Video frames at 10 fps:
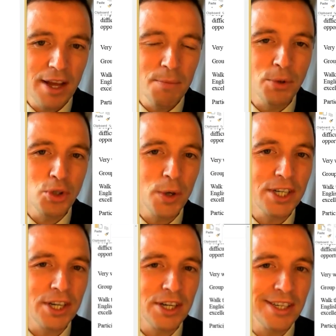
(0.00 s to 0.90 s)
But
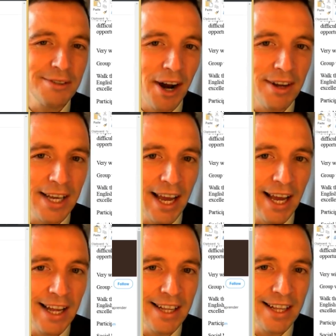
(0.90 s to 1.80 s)
Twitter is very uh,
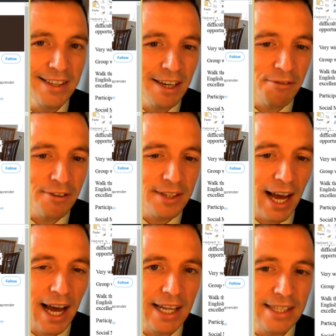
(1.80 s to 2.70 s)
different,
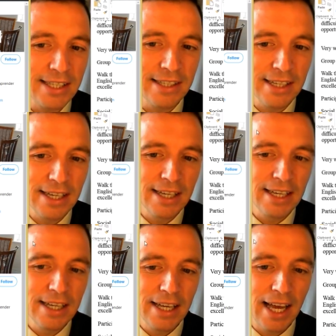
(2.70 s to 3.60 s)
and
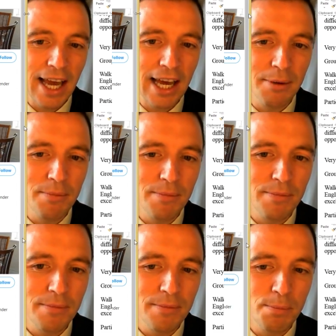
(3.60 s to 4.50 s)
um,
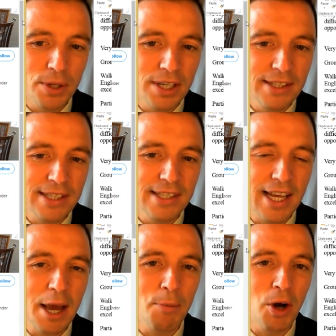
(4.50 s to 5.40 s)
but it's the
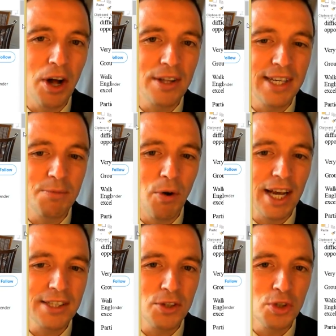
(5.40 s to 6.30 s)
same content more or
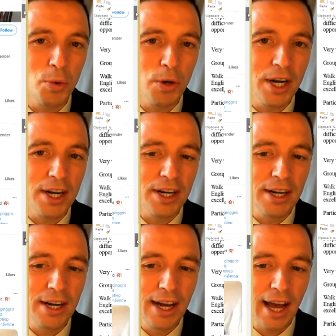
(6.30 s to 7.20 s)
less on Twitter
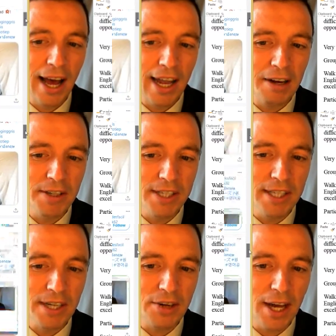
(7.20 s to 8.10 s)
and everything. Okay,
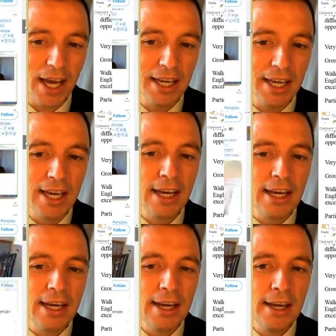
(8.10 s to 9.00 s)

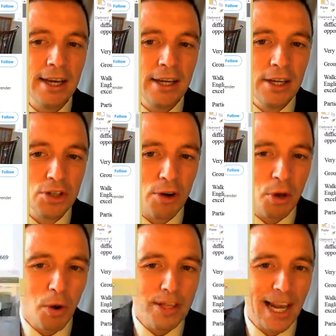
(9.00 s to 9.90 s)
so if you want to
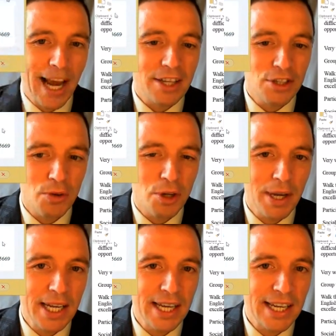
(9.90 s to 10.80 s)
connect on the social
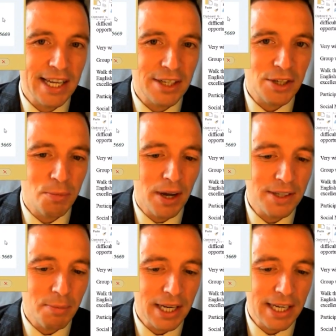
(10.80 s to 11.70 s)
media, that's a good
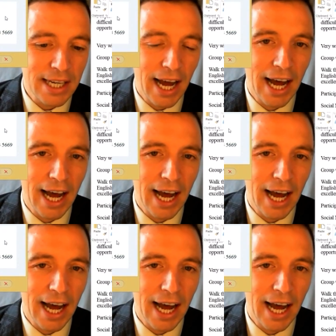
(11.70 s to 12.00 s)
possibility.